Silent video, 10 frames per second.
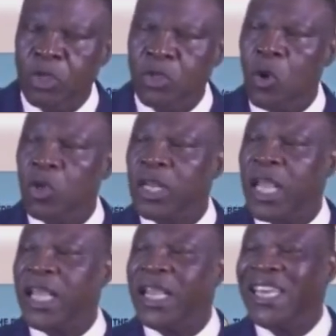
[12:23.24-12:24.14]
So
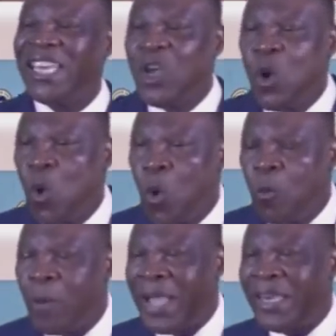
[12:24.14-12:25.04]
they
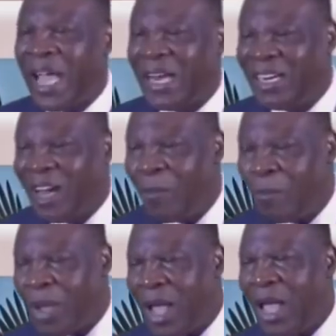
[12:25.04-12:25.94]
knew by their
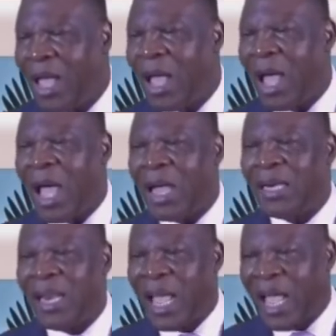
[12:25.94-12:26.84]
number
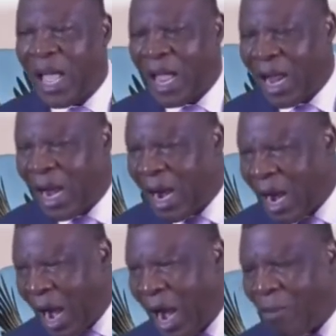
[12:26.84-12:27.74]
and their
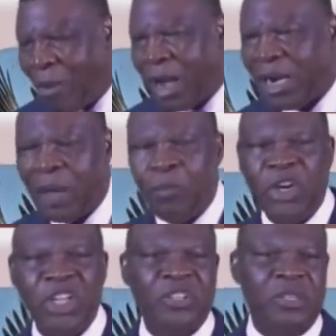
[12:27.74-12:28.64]
arm and
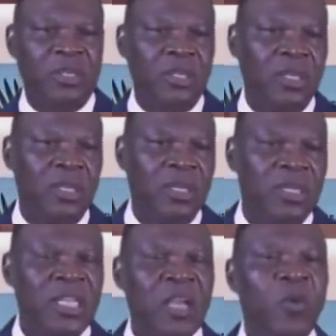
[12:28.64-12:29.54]
ammunition,
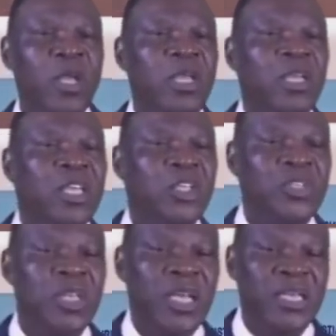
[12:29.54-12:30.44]
they will
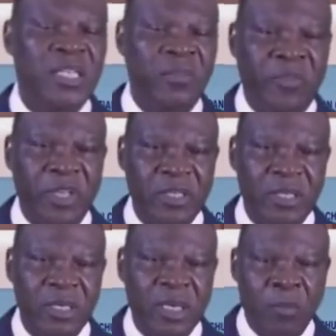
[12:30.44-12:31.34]
easily
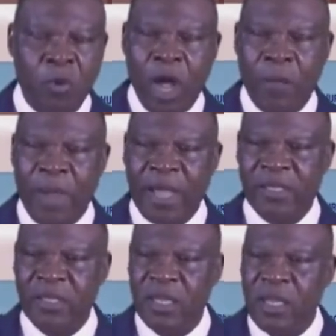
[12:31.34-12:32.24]
defeat the
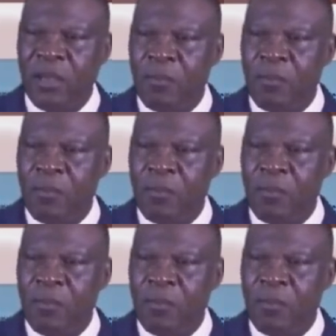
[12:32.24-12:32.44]
Moabites.